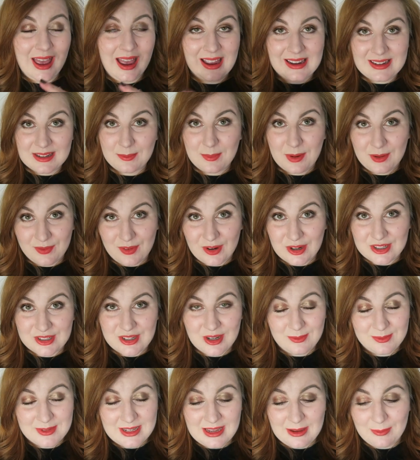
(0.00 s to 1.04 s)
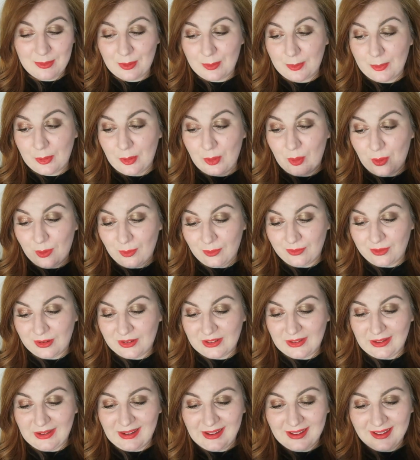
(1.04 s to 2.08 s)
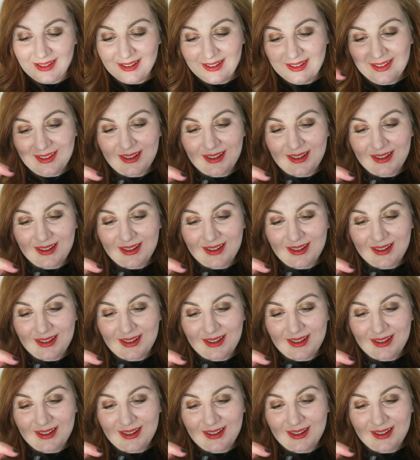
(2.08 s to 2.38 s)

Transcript: and at my first update we will hopefully